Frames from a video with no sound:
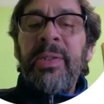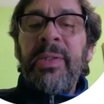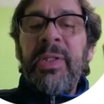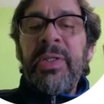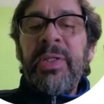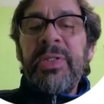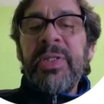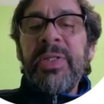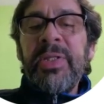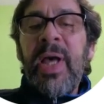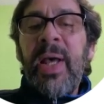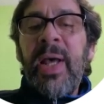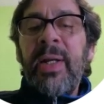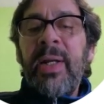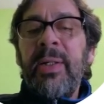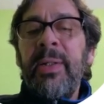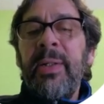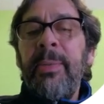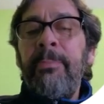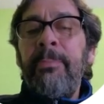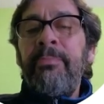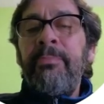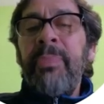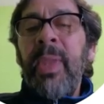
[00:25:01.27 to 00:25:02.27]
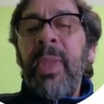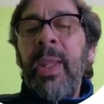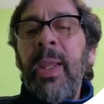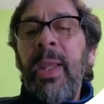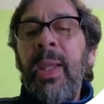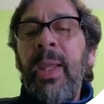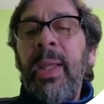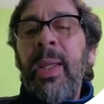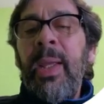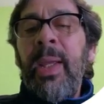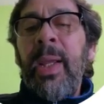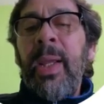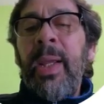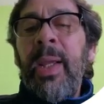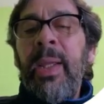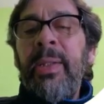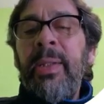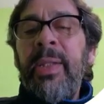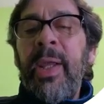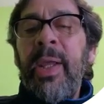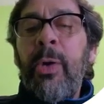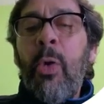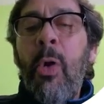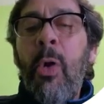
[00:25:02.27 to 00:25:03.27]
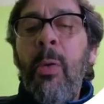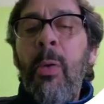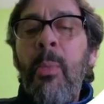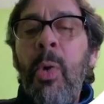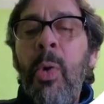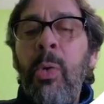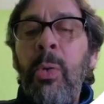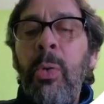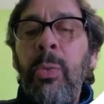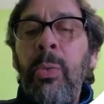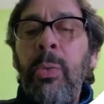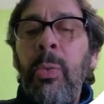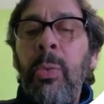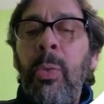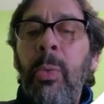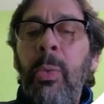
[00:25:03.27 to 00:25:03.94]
These are the common